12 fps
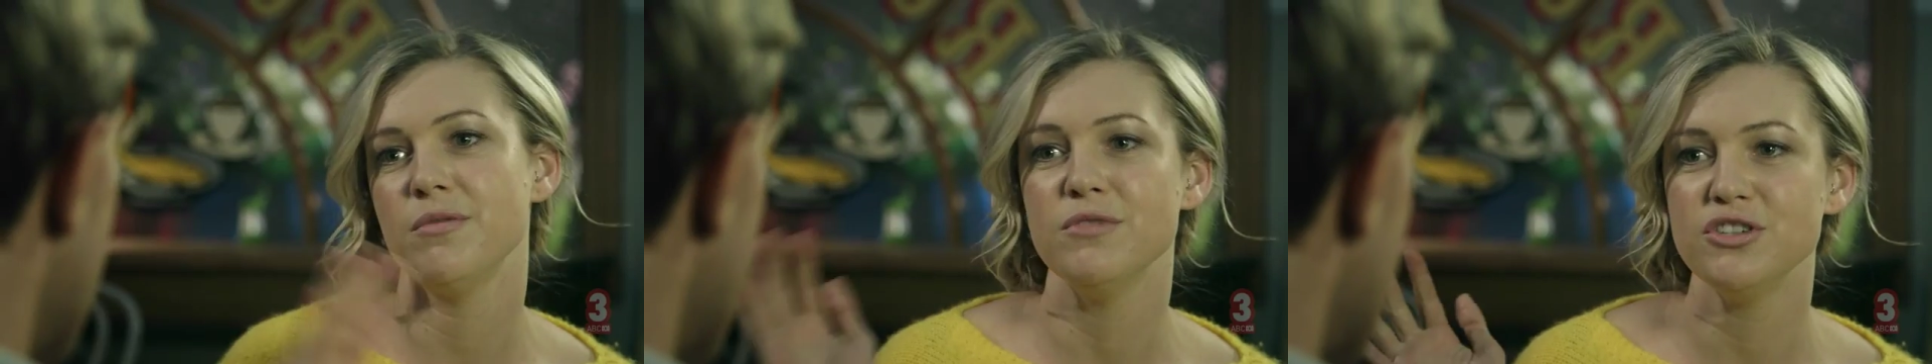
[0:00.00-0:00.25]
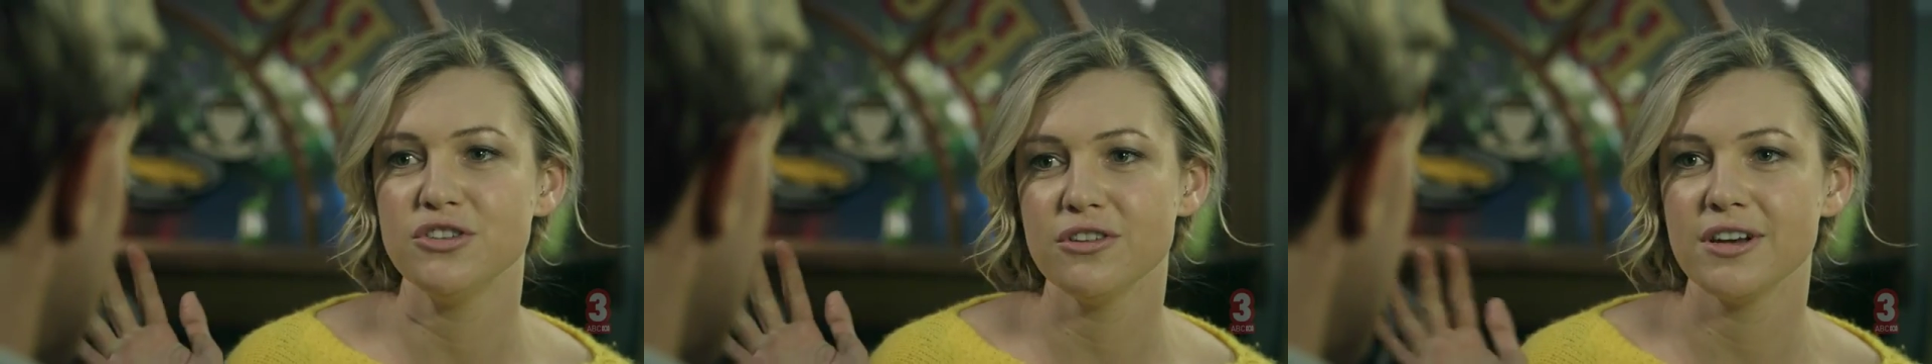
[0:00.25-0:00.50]
in
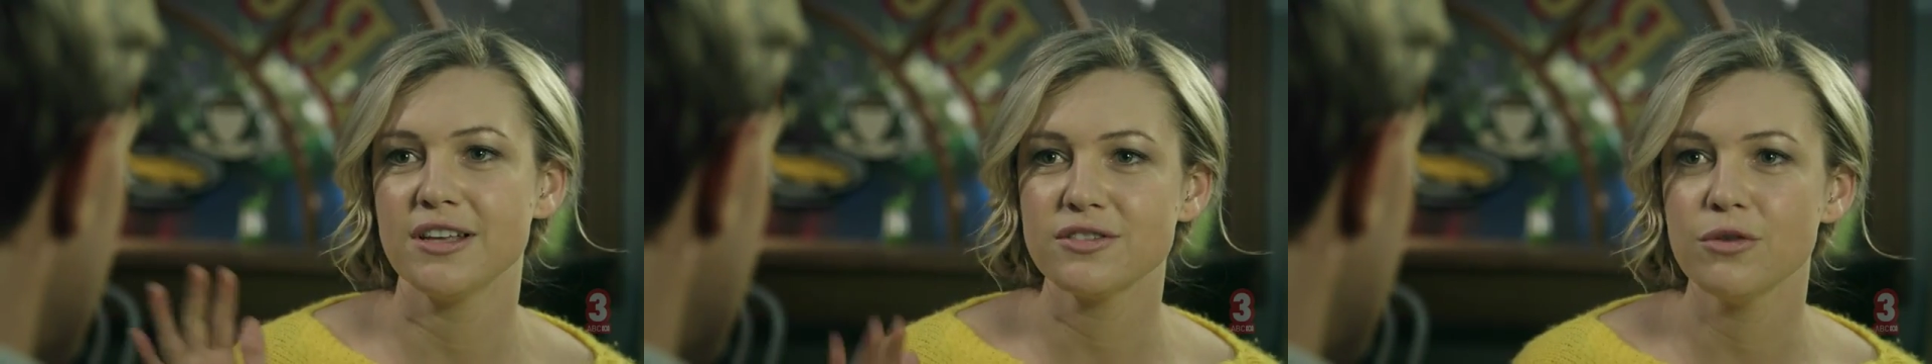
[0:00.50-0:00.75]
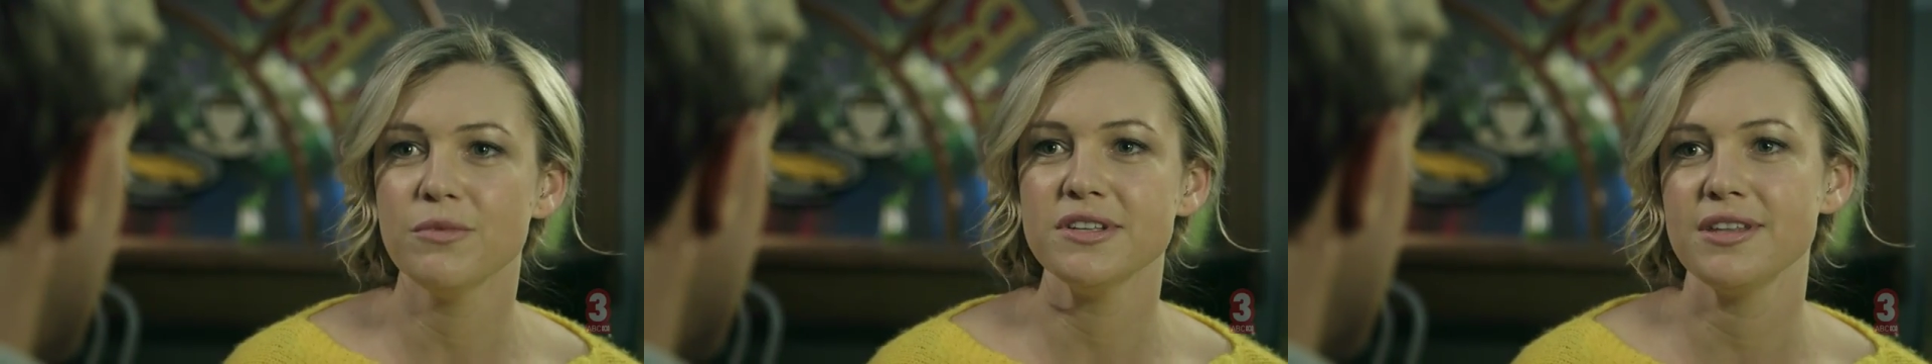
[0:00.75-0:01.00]
maturity, it's
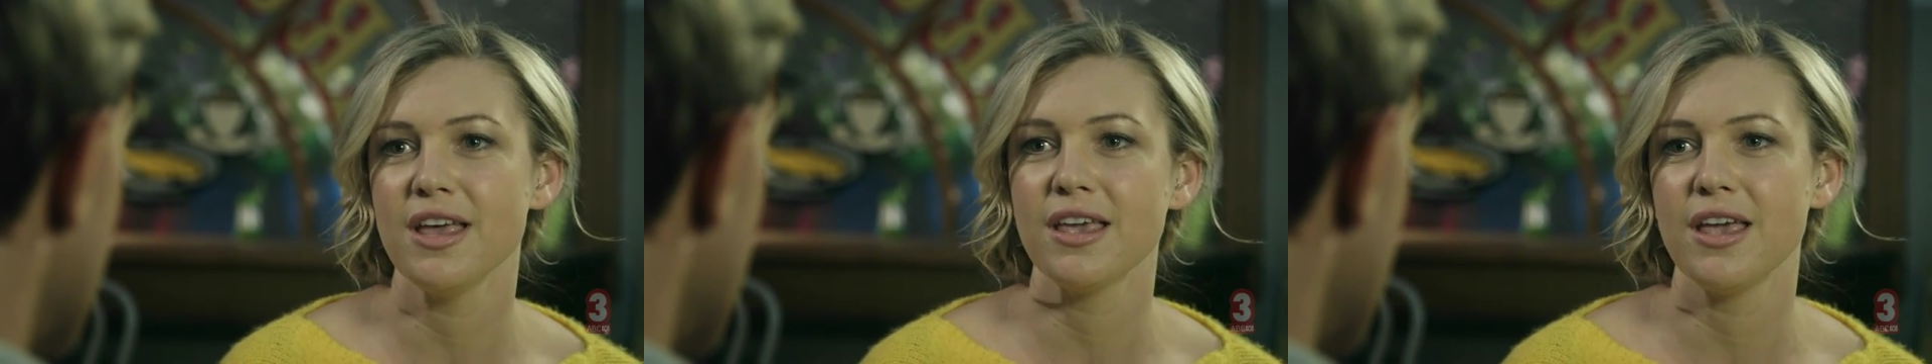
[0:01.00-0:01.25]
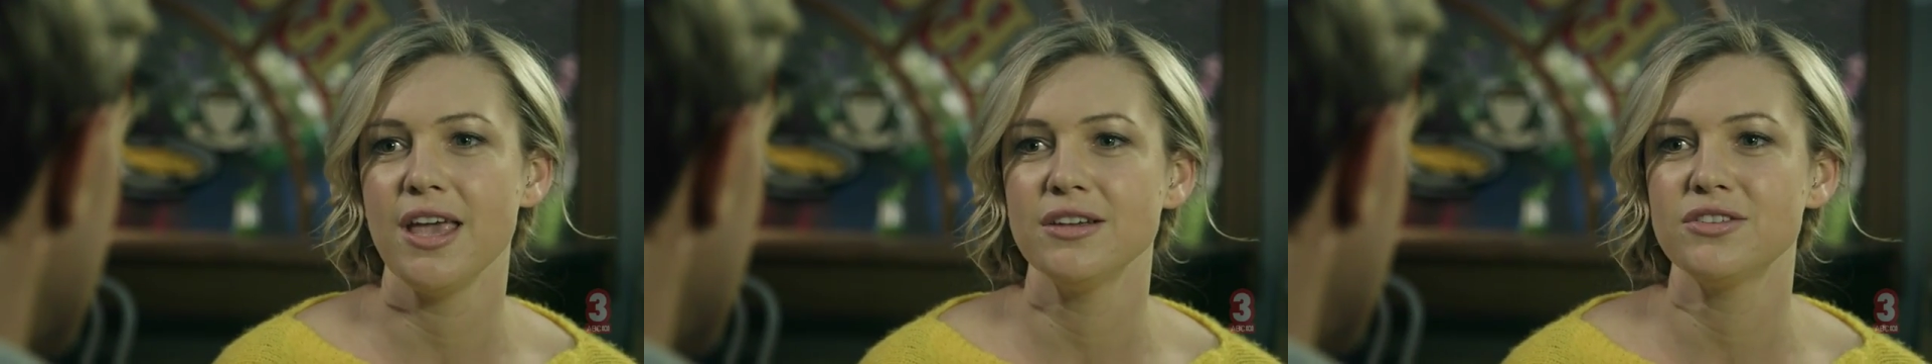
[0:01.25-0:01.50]
almost like
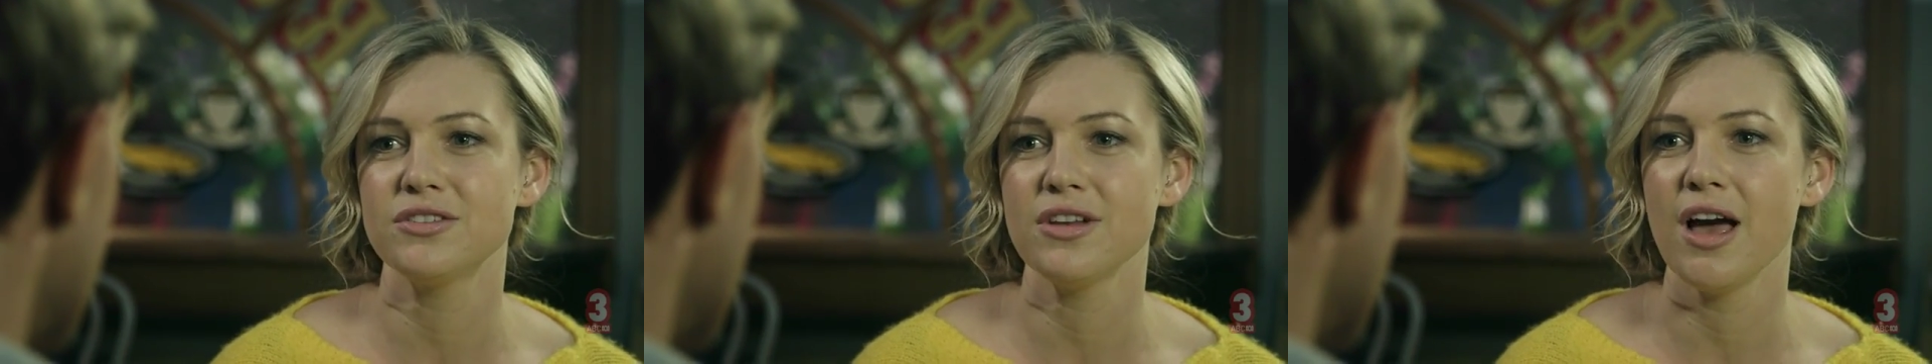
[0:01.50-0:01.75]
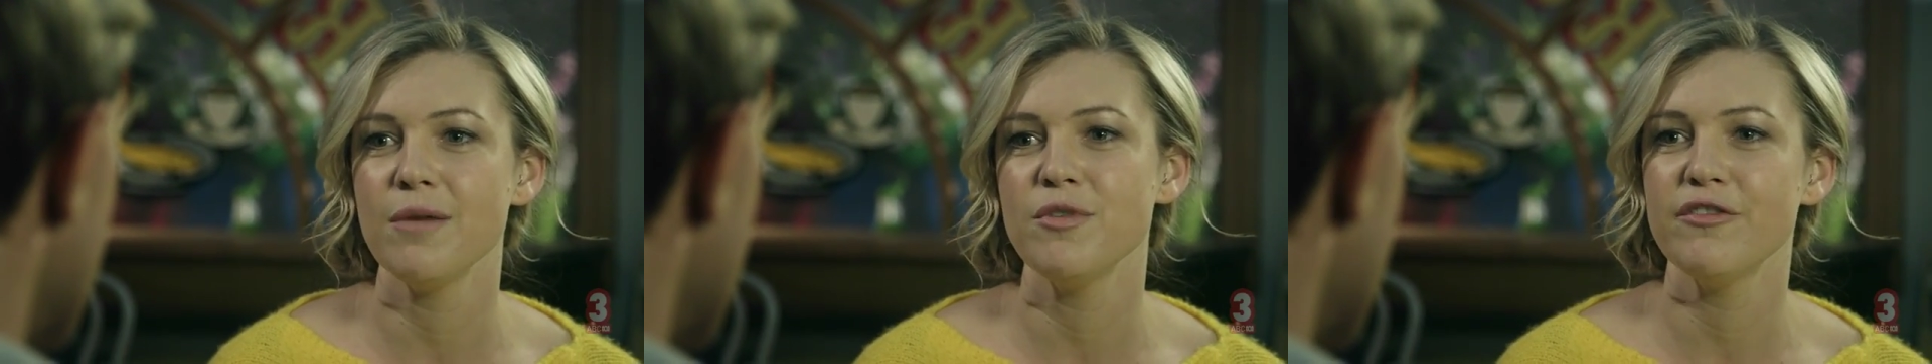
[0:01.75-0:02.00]
each
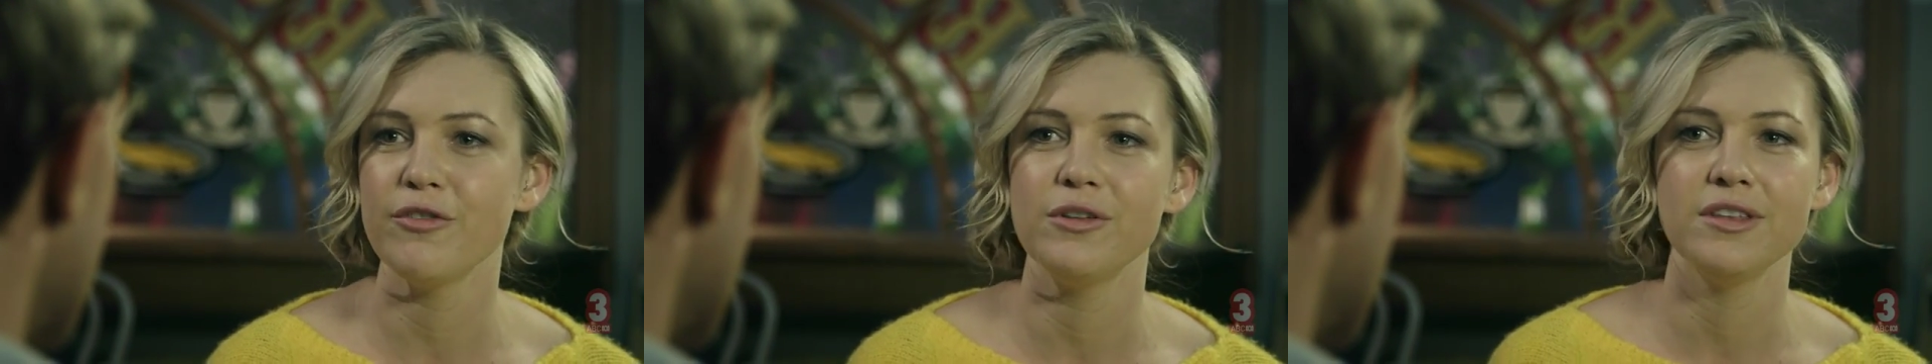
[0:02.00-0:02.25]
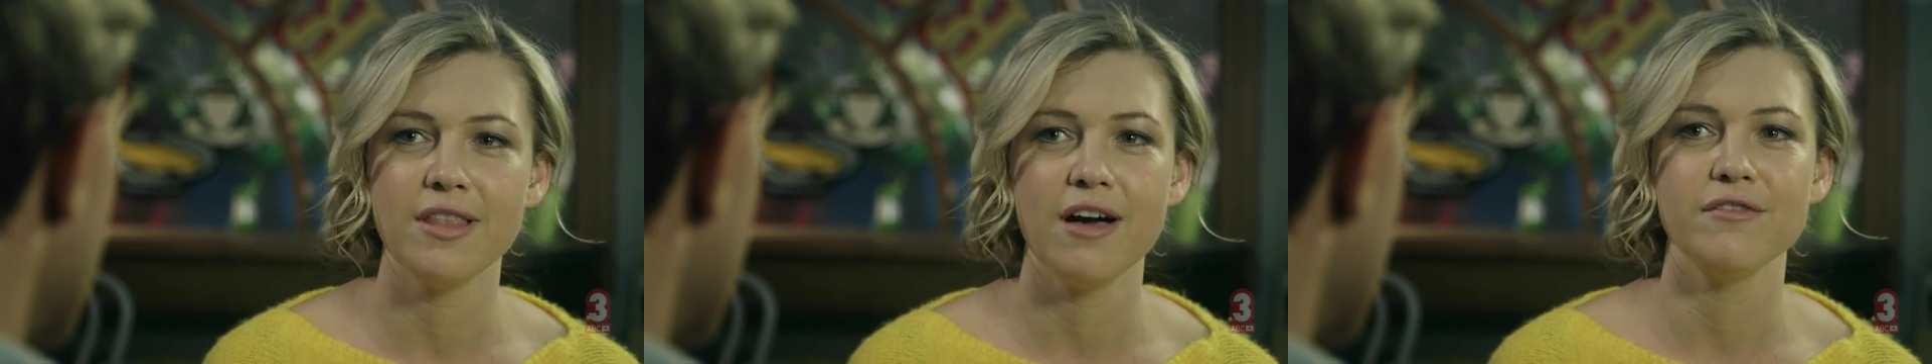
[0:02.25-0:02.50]
time you fall
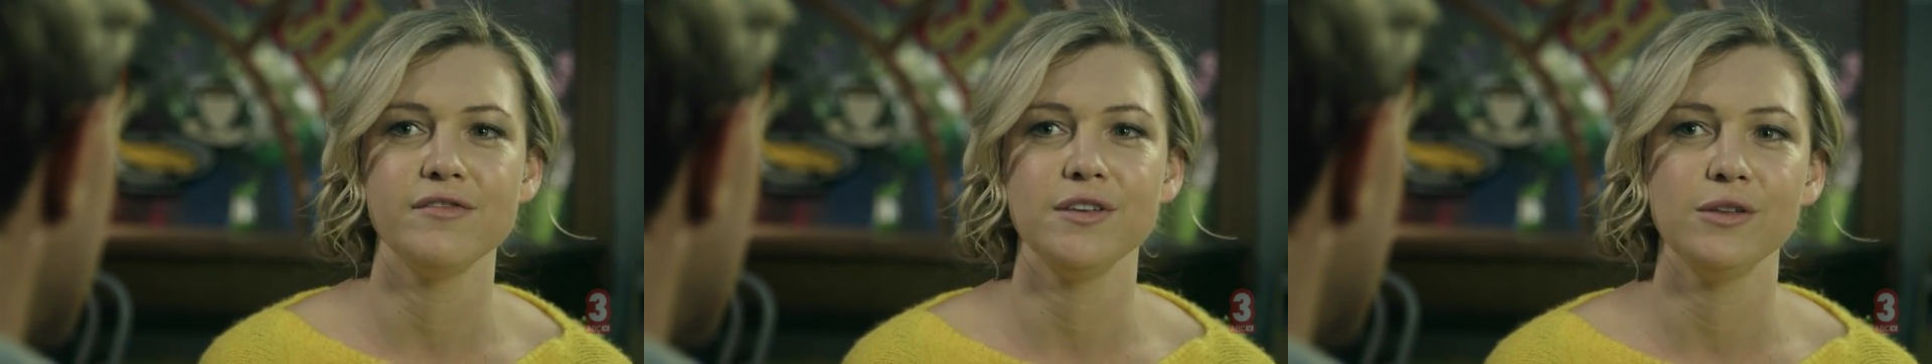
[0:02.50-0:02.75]
in love,